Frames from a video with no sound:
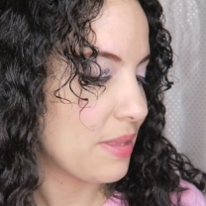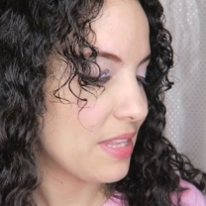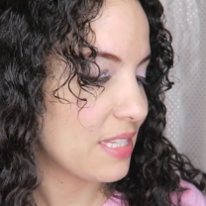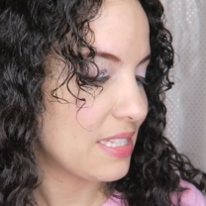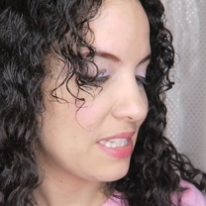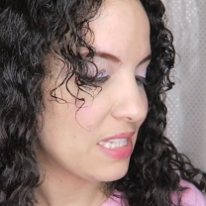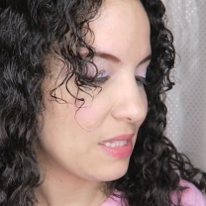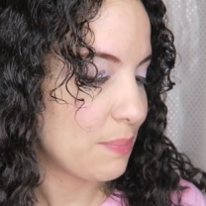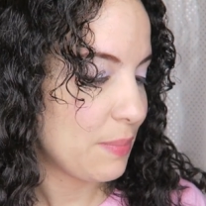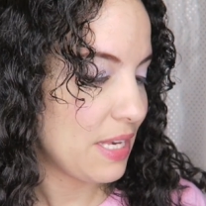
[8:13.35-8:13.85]
but
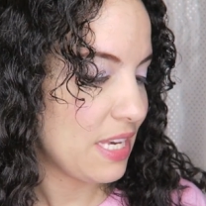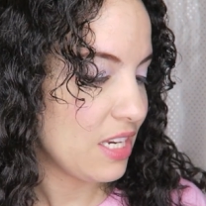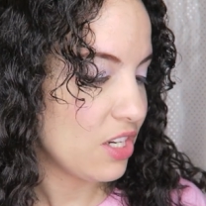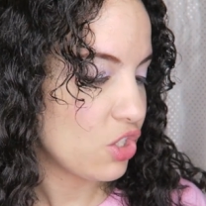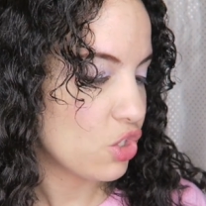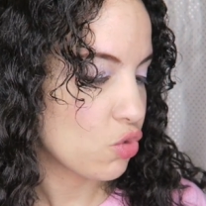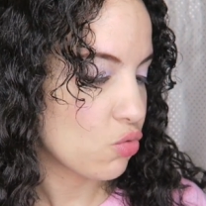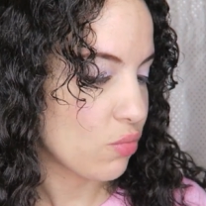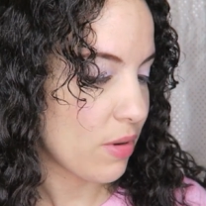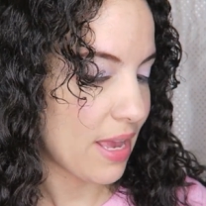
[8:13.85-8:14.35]
this is
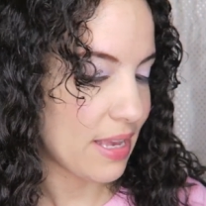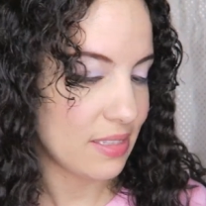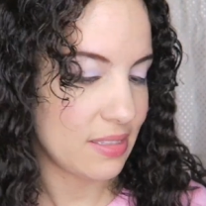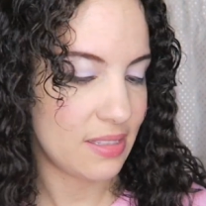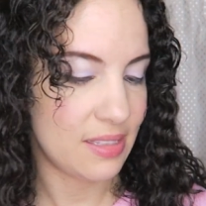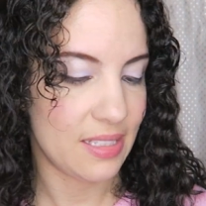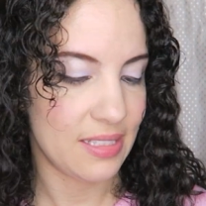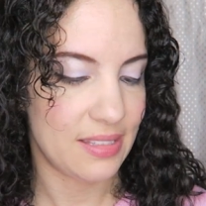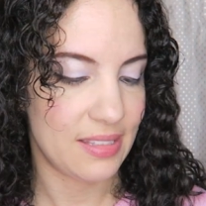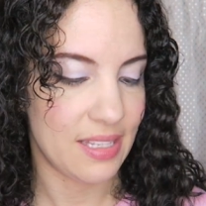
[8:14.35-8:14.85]
pink
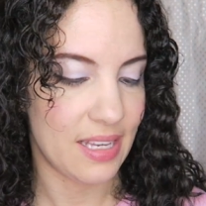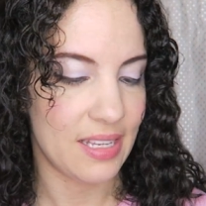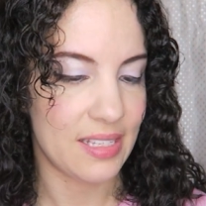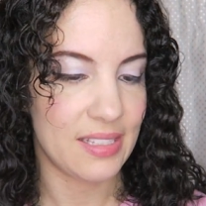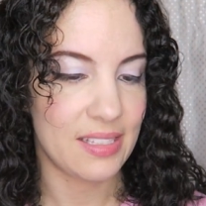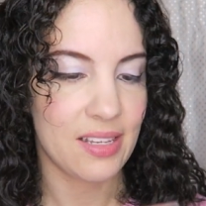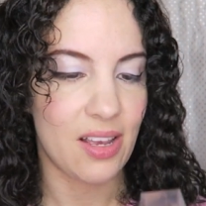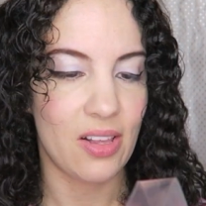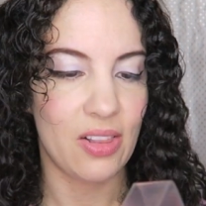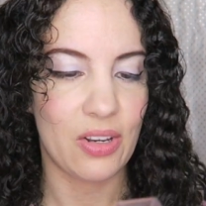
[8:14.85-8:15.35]
dress, it
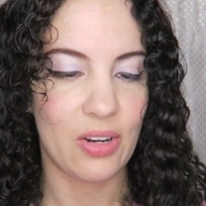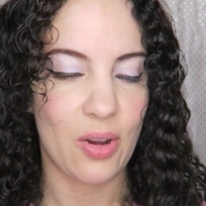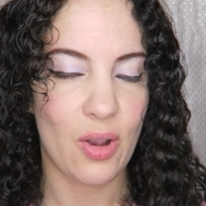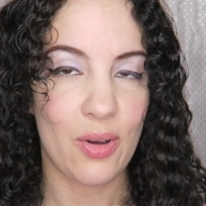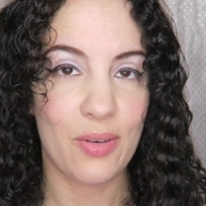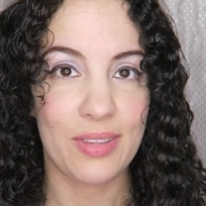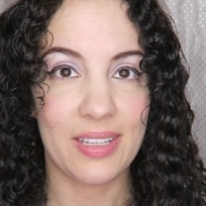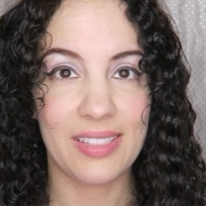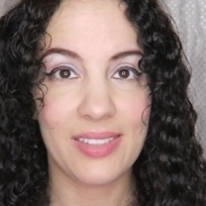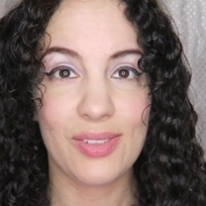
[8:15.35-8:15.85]
says, color.
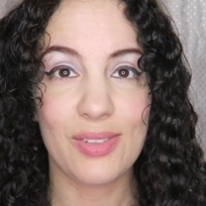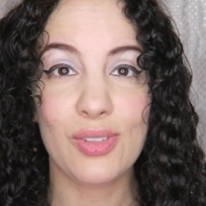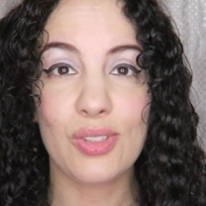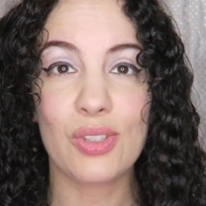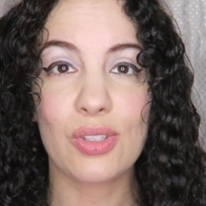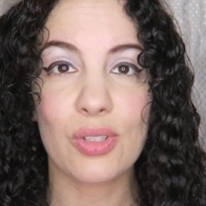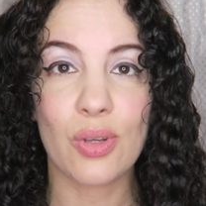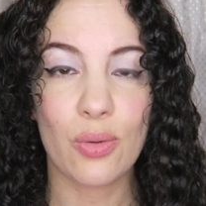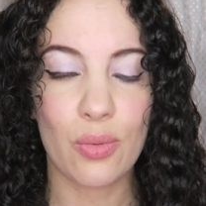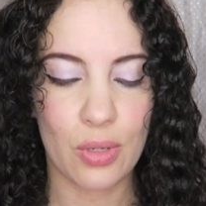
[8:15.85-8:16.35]
Oh, these are
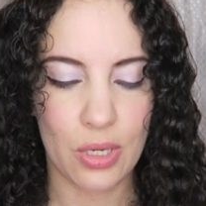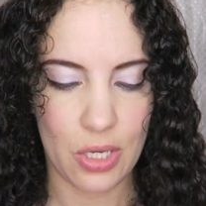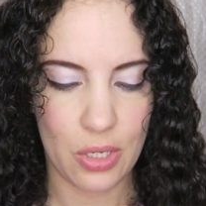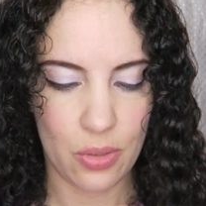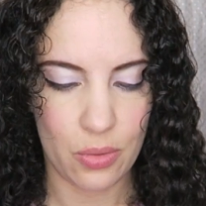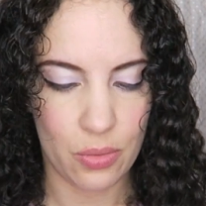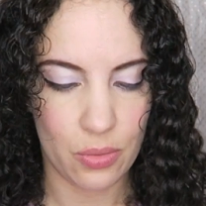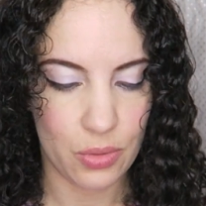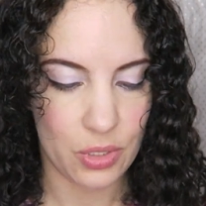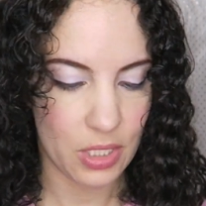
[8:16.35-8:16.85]
so
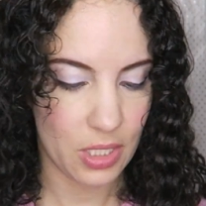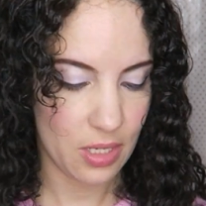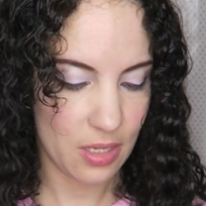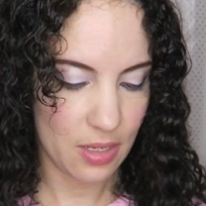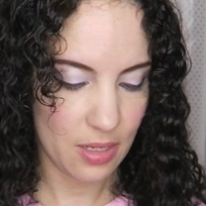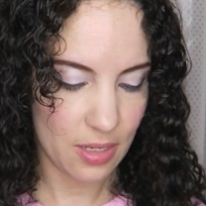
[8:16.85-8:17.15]
cute.